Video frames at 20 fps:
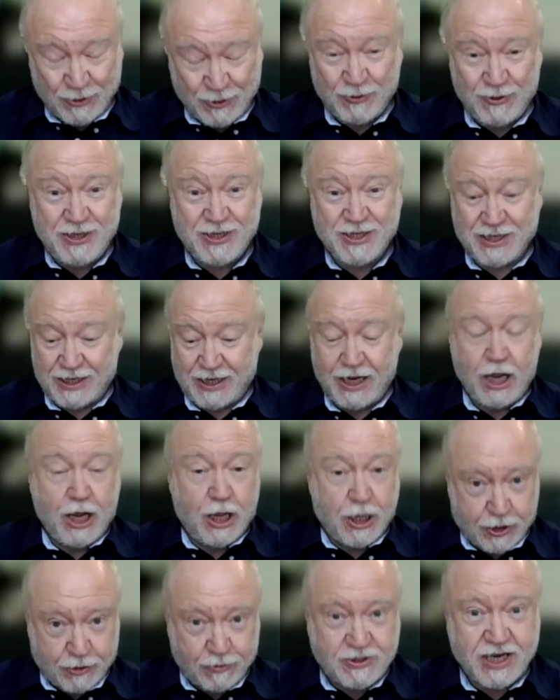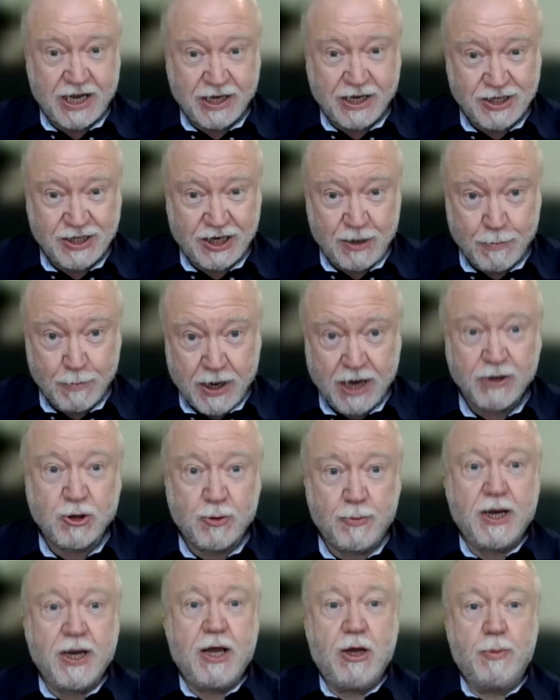learn recently there is actually a
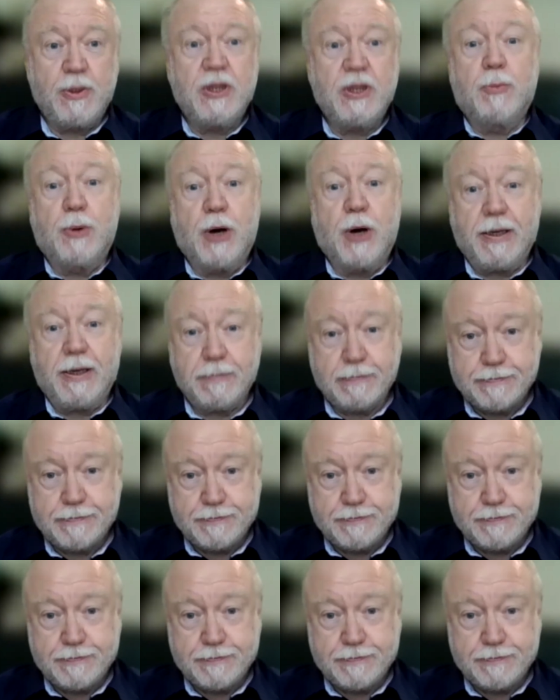microbiome in the brain,